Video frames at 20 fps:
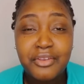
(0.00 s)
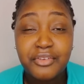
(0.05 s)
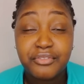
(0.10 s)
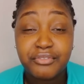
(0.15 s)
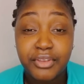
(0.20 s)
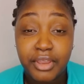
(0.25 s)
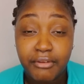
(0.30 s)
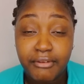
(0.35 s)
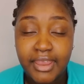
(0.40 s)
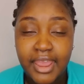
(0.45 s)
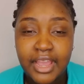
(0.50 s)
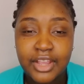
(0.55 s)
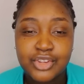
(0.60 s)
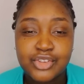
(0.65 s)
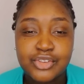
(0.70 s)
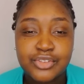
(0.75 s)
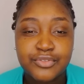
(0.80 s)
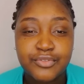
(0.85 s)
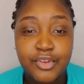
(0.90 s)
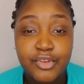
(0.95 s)
Very
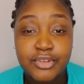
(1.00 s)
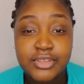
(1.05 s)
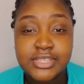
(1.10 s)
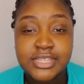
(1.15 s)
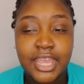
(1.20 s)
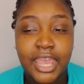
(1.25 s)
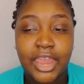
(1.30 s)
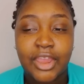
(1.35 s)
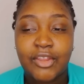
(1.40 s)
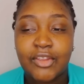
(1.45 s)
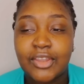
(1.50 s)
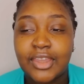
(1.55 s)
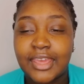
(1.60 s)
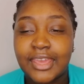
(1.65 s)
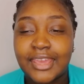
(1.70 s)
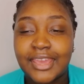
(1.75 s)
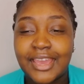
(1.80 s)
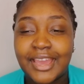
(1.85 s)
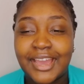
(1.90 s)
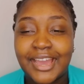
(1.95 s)
anxious, very scared,
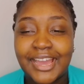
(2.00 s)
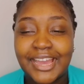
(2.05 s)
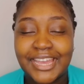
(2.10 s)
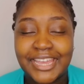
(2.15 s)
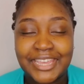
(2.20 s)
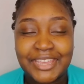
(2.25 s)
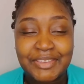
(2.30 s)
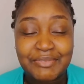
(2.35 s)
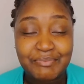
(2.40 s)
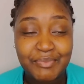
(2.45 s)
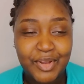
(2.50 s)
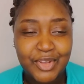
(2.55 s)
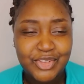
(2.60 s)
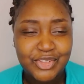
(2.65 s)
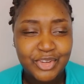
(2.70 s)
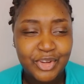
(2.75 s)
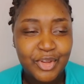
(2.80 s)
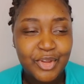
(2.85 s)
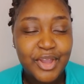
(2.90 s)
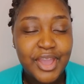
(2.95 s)

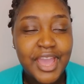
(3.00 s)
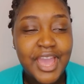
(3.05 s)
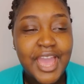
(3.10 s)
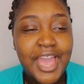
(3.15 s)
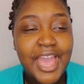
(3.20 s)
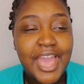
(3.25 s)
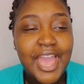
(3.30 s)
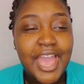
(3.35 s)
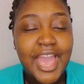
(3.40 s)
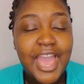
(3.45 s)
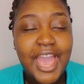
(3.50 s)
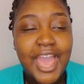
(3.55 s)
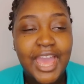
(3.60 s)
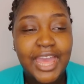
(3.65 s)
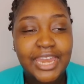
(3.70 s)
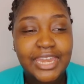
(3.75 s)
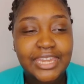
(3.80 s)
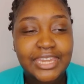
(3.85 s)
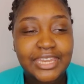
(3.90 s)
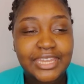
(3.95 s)
emotional,
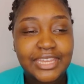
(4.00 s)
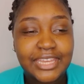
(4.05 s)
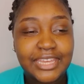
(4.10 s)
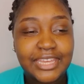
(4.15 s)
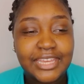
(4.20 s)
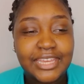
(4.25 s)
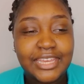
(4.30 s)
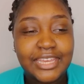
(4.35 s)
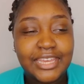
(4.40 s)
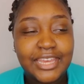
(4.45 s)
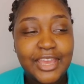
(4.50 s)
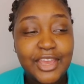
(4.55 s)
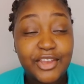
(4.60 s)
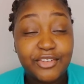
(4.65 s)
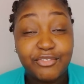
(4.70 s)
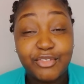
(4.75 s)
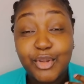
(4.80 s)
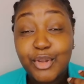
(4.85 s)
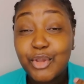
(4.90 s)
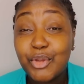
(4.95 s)
and
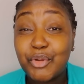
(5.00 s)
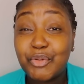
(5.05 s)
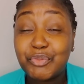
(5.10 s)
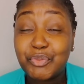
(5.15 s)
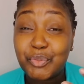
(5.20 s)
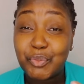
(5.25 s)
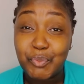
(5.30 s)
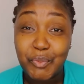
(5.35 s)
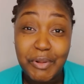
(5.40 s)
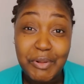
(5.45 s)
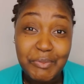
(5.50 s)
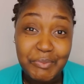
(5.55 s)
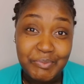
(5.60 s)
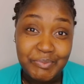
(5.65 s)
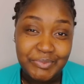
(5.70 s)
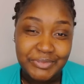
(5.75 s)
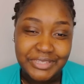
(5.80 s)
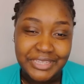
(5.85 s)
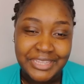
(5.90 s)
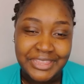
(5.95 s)
very
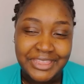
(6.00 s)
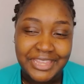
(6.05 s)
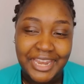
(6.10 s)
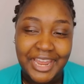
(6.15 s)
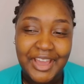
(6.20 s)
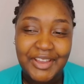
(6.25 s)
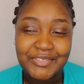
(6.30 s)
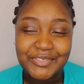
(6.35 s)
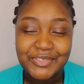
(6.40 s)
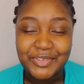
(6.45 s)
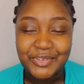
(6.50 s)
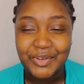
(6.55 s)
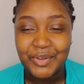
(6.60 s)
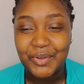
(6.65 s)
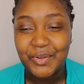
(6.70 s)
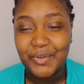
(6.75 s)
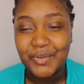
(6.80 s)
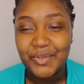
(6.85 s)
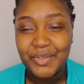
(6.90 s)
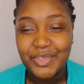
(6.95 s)
overwhelmed that I have to
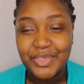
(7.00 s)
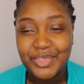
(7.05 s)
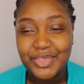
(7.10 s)
go